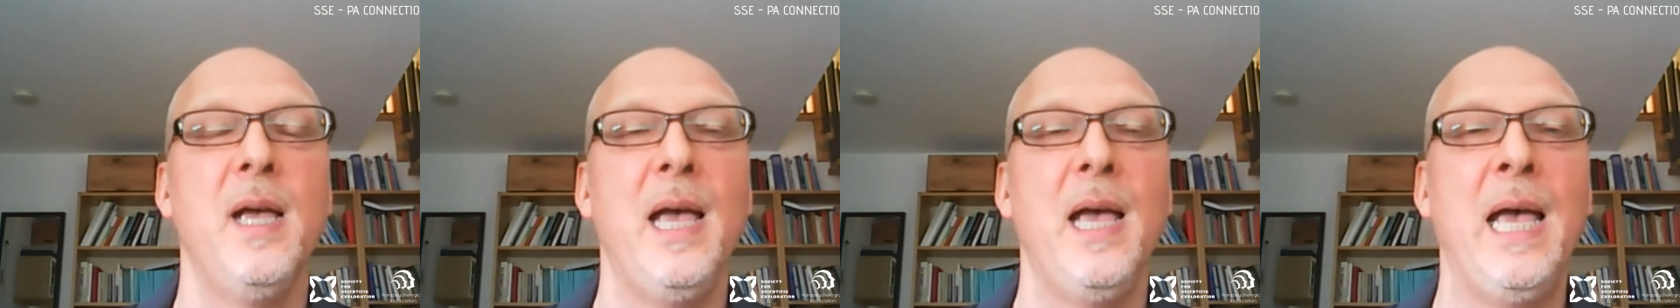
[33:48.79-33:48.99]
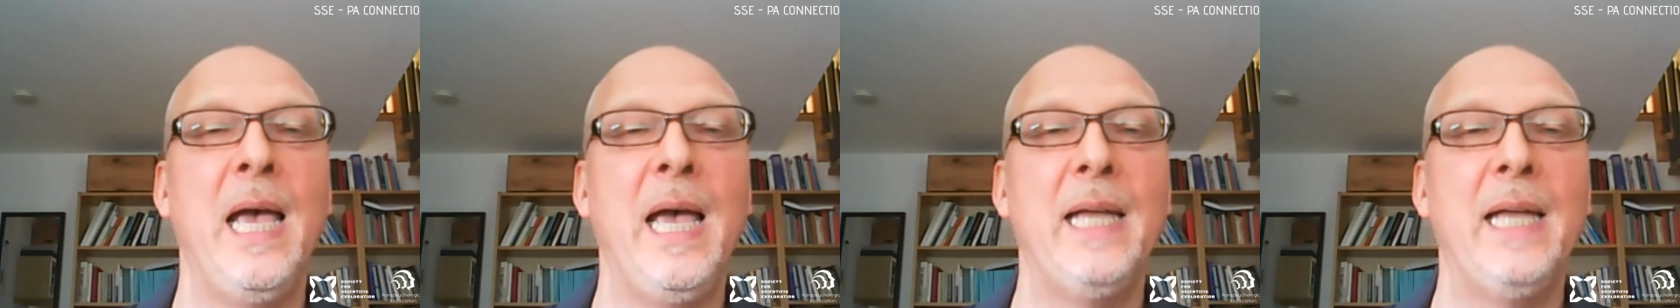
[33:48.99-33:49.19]

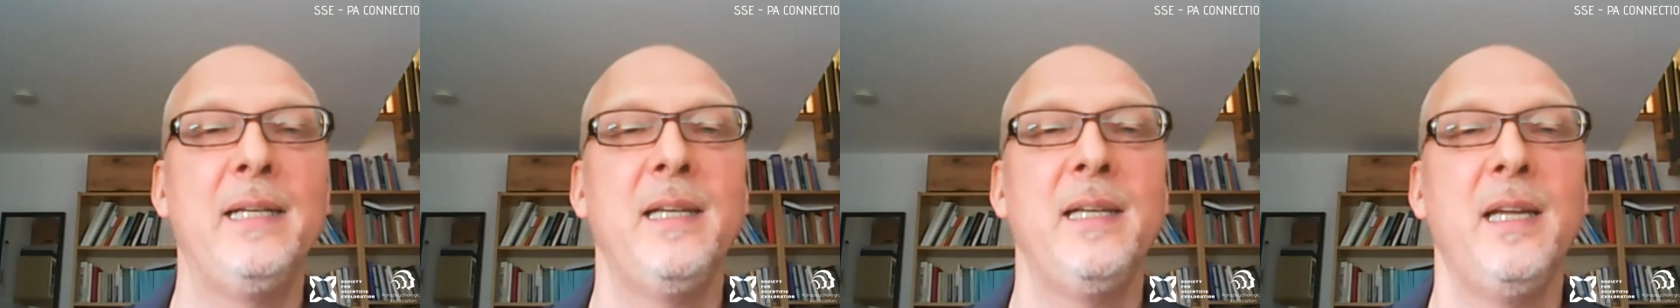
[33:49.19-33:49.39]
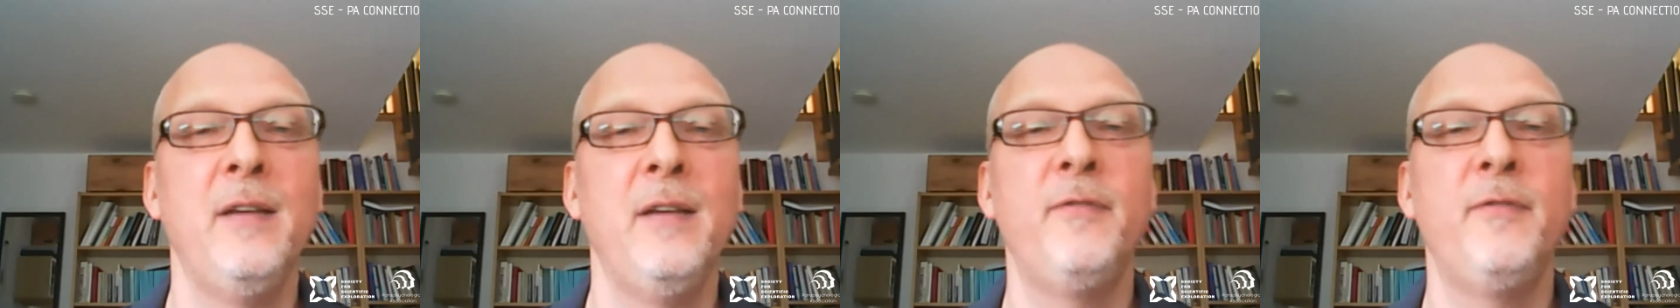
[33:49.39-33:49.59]
and
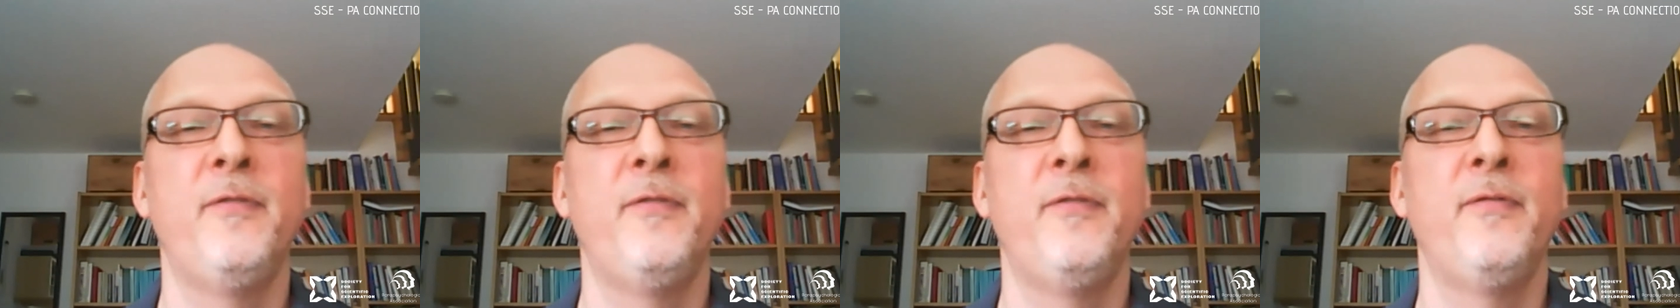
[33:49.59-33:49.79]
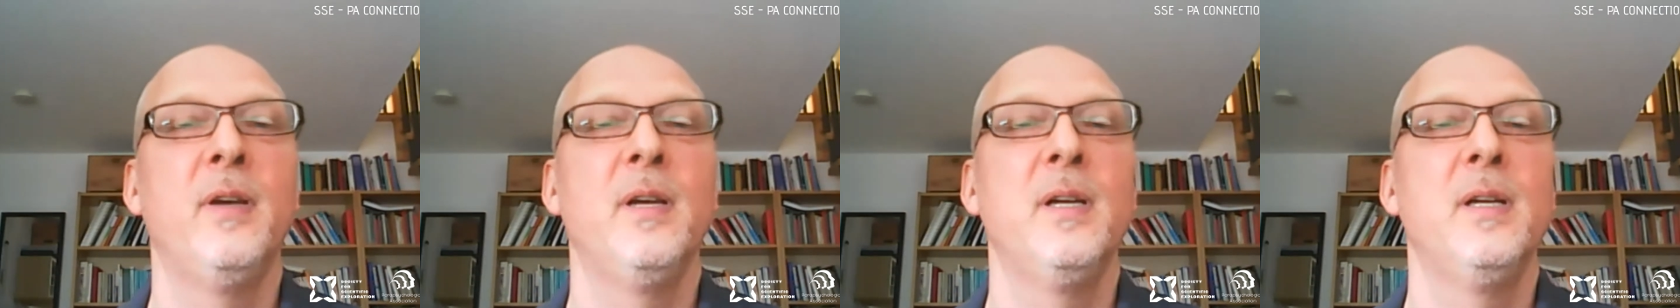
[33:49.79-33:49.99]
if
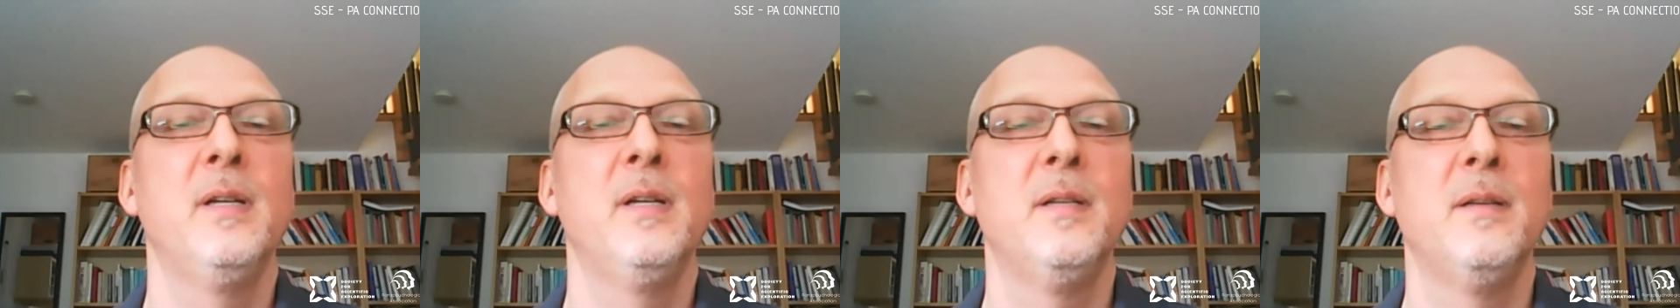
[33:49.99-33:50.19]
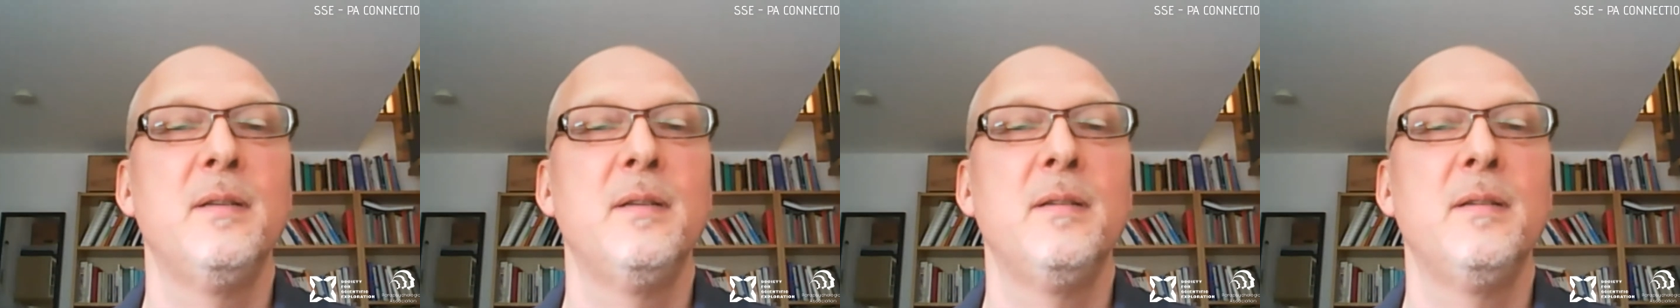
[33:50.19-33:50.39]

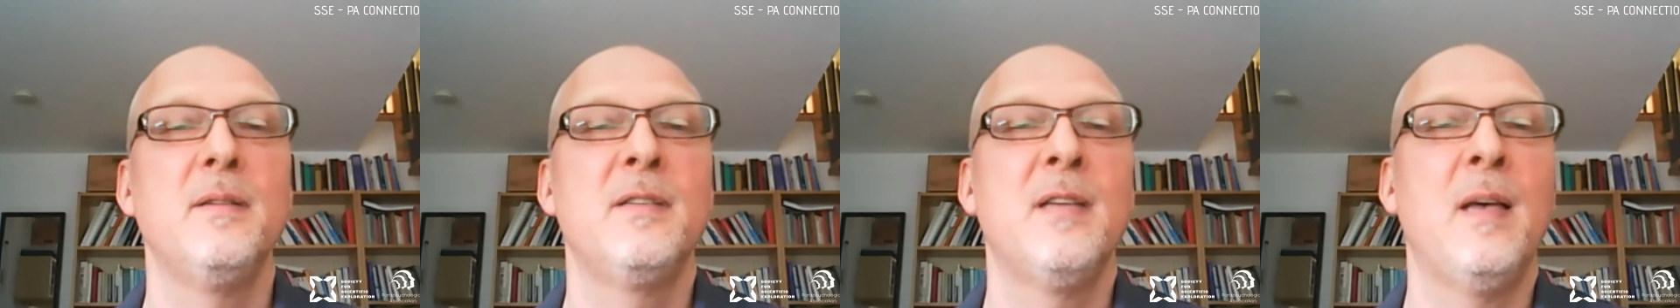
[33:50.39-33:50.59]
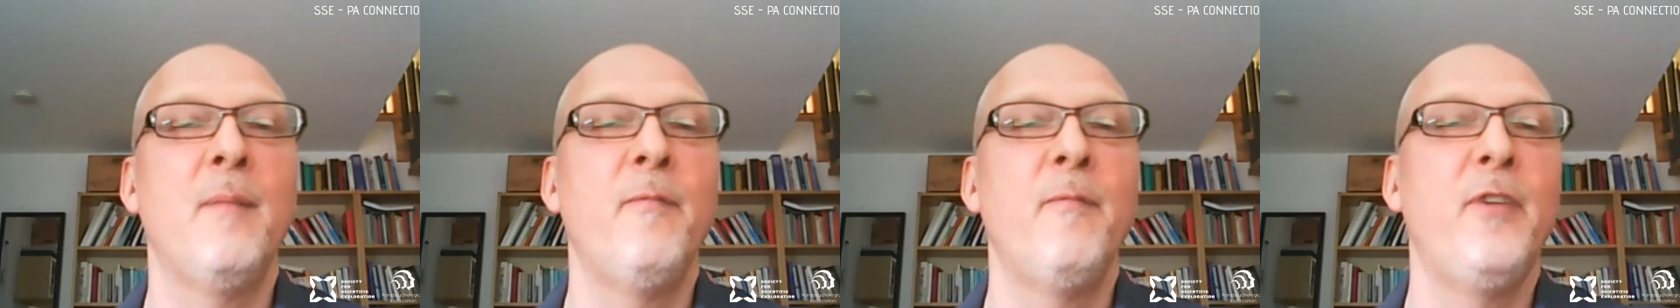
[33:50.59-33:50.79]

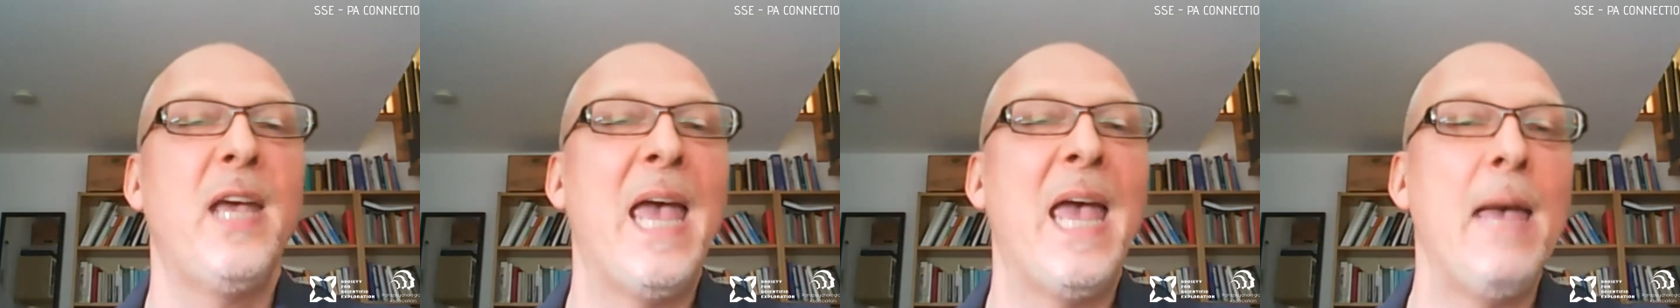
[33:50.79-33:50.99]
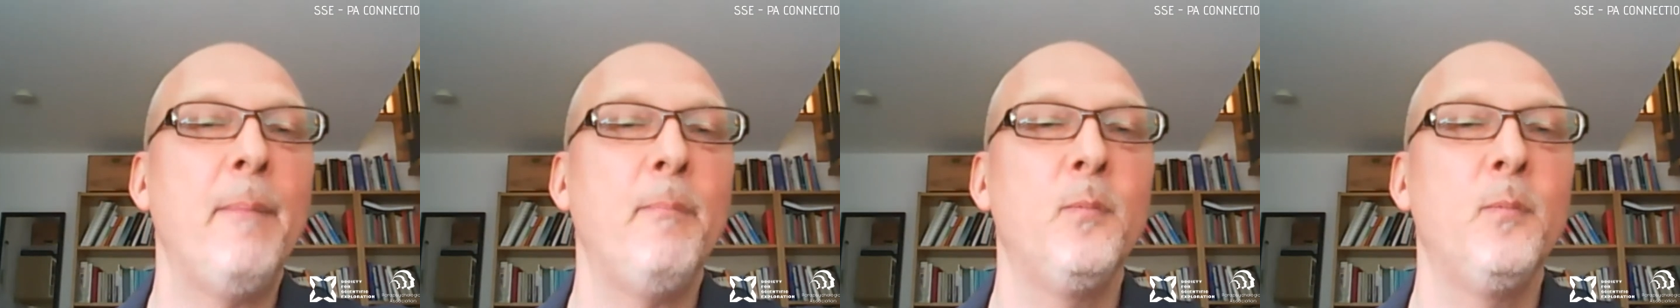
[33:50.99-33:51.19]
something
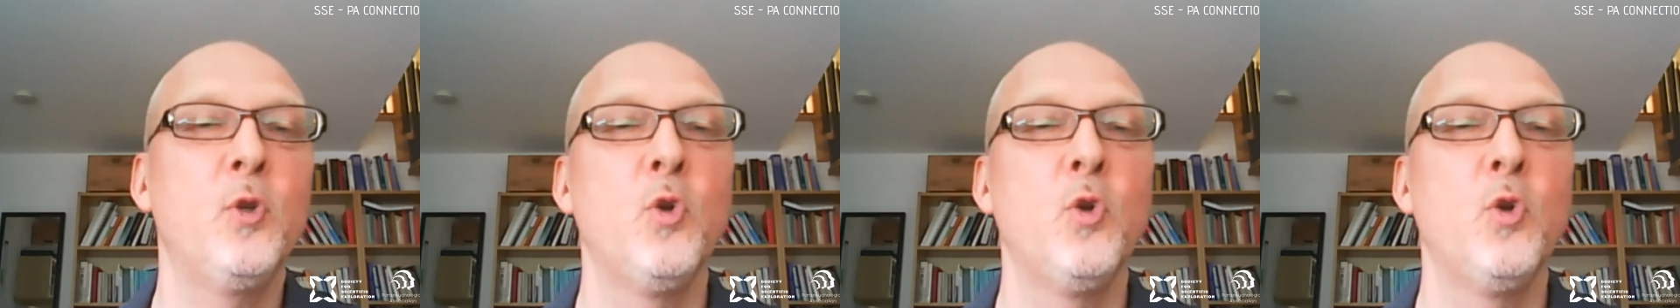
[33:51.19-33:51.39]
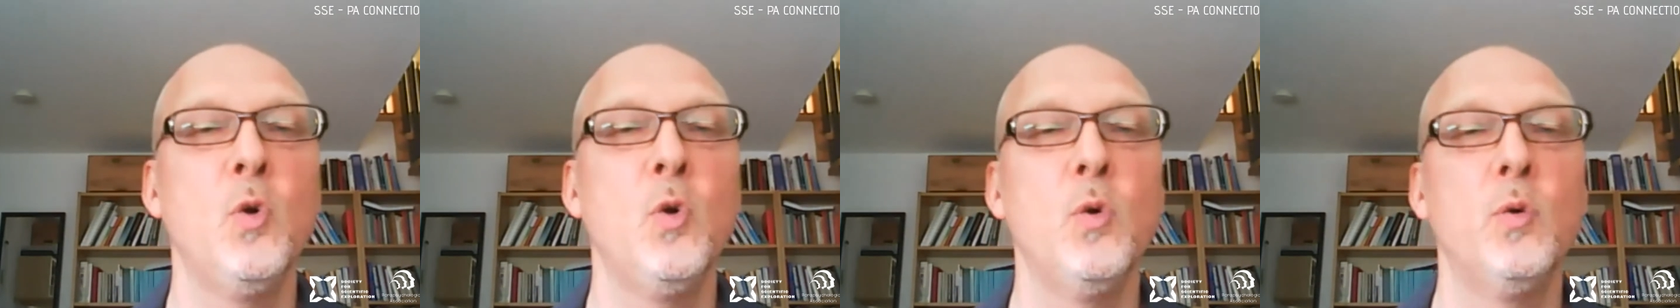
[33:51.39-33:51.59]
happened
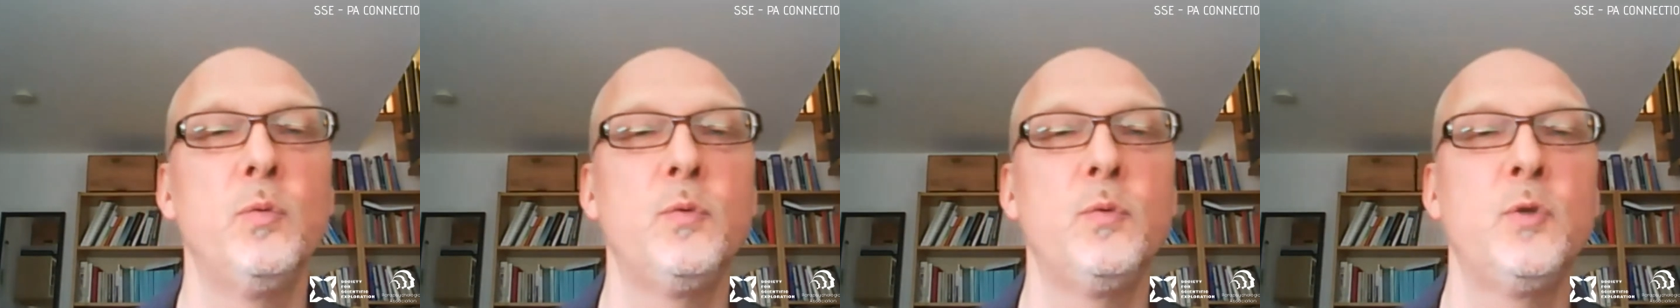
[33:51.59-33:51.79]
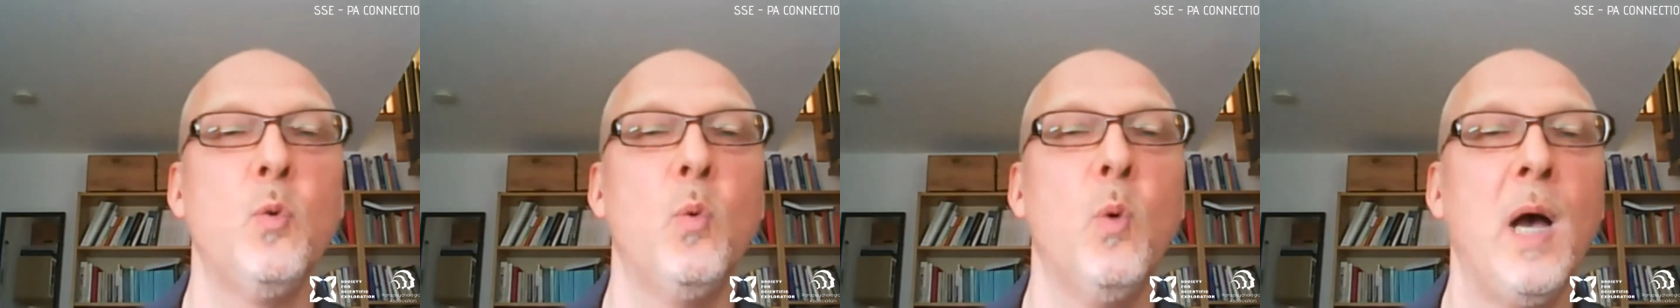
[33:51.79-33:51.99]
to
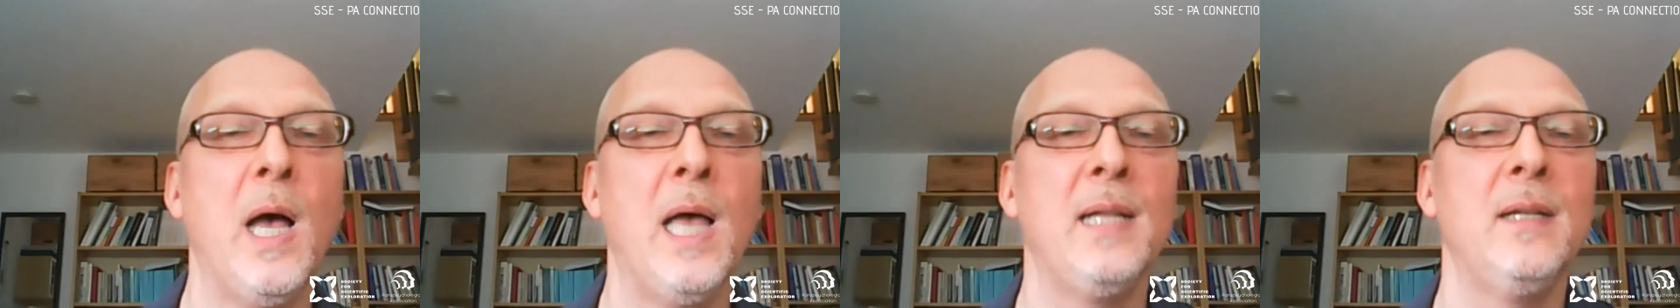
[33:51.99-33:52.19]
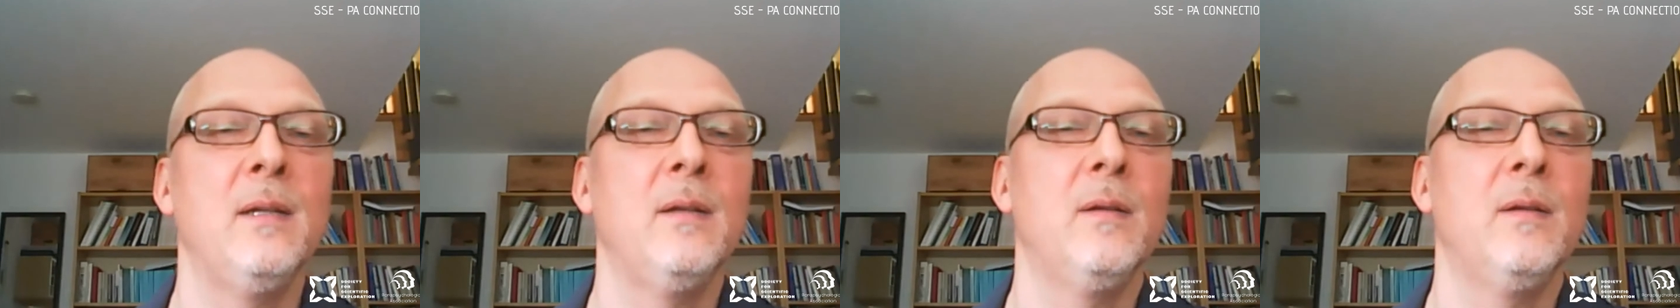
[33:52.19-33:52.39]
to
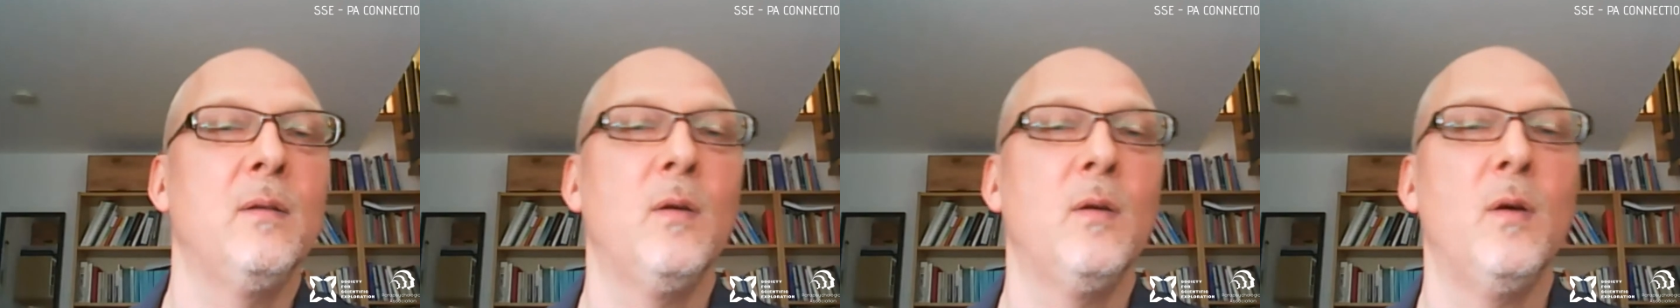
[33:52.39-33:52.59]
one